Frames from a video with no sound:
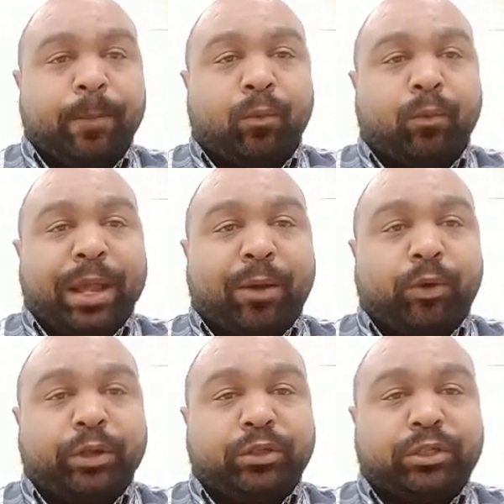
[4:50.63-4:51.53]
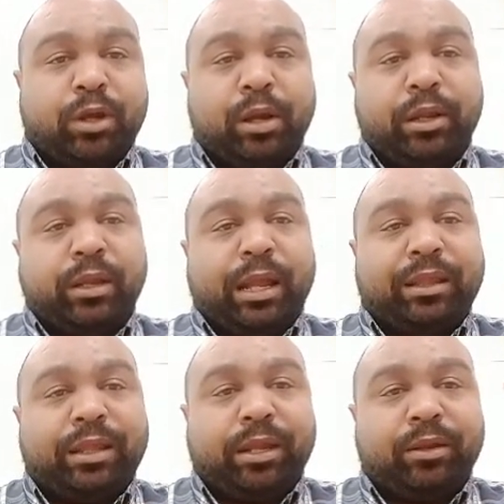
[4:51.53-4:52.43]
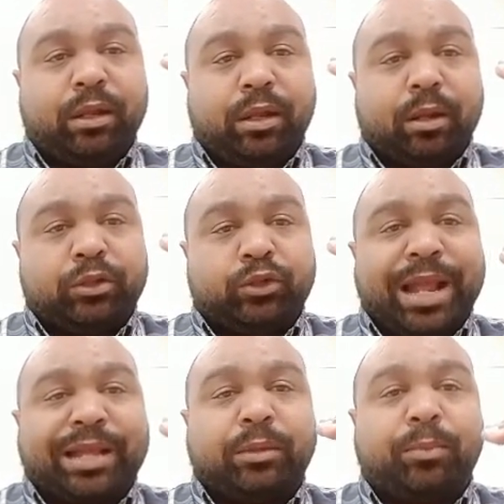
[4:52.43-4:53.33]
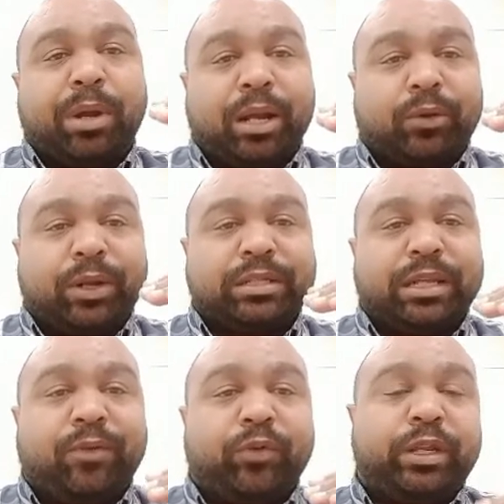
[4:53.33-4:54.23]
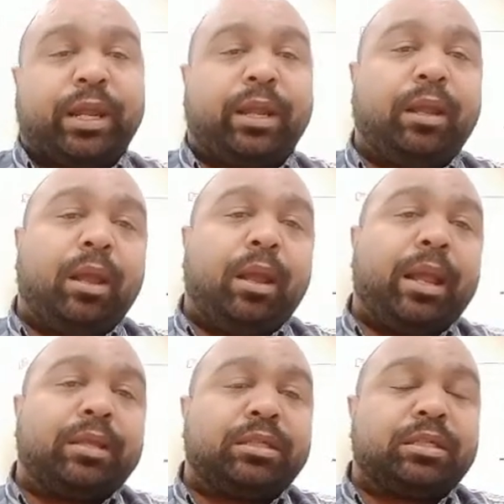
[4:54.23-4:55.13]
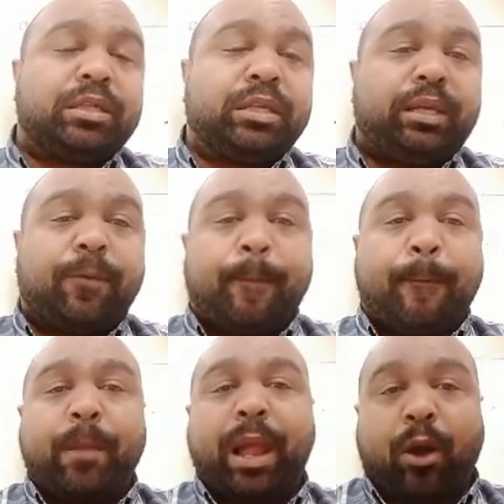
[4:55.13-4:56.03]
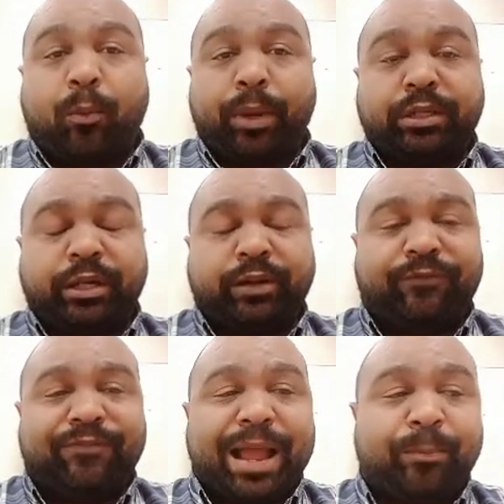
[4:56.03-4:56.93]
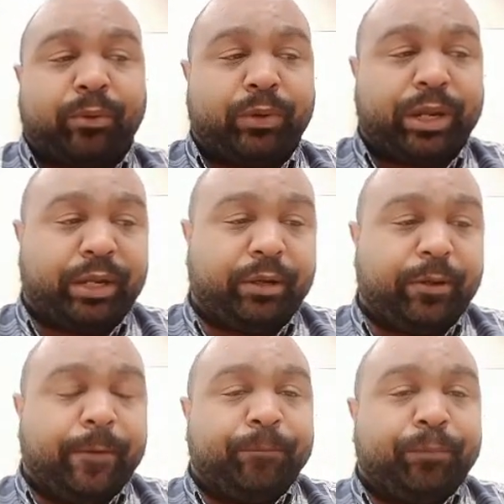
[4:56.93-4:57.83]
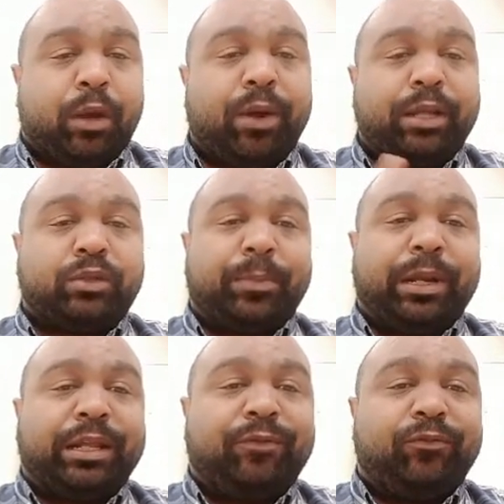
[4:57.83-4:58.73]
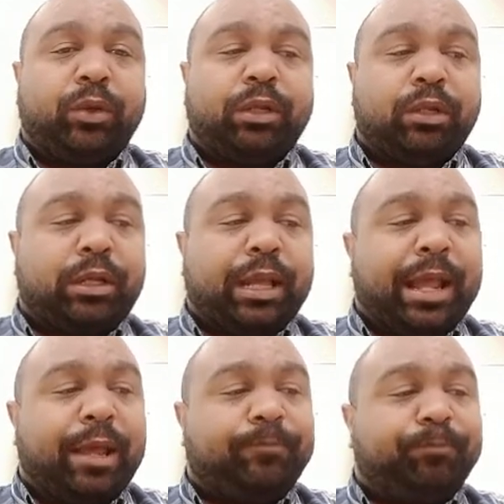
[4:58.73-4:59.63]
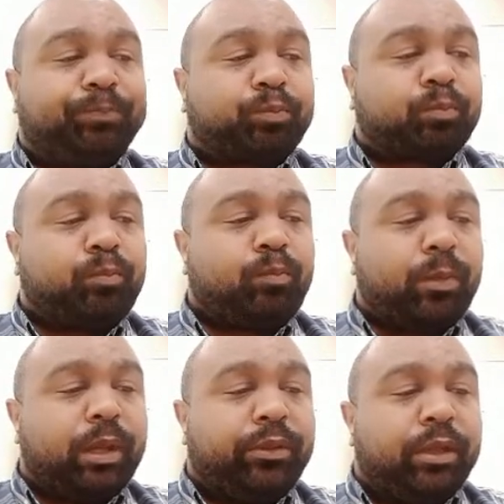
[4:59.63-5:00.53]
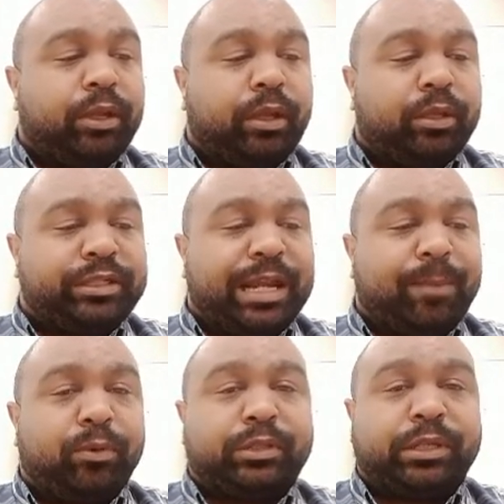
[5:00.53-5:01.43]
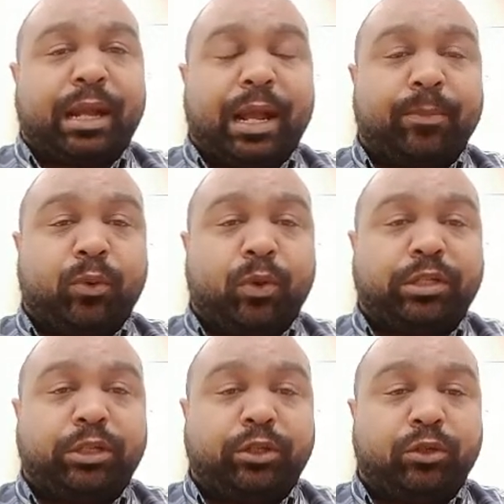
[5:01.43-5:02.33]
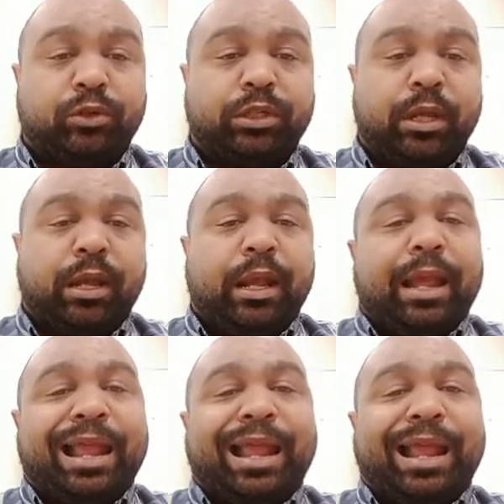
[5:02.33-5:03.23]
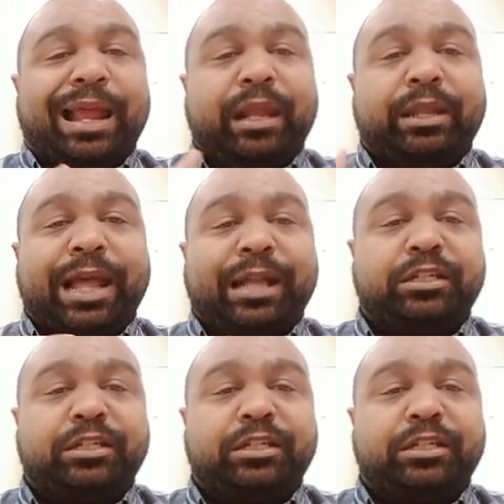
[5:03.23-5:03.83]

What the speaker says: at where you started and then track the progress every day and see how much it evaporated. All right, so I'm going to give you a look at the samples that I'm going to use, and that should